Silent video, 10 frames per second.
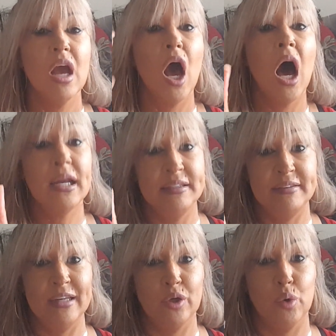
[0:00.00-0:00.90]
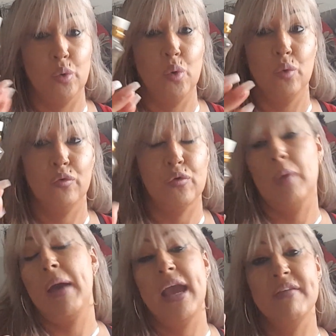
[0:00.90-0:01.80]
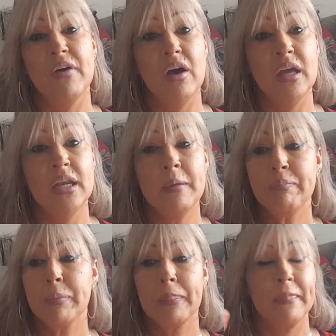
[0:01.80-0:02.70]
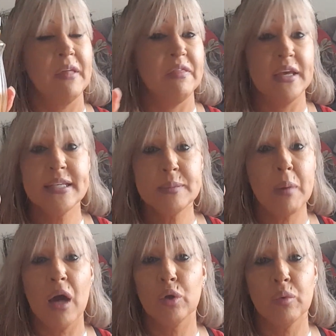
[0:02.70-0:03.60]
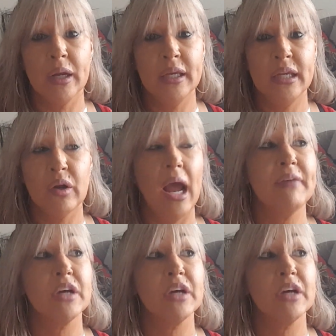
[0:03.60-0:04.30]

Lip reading: honeysuckle from Avon. This bottle right here, I have a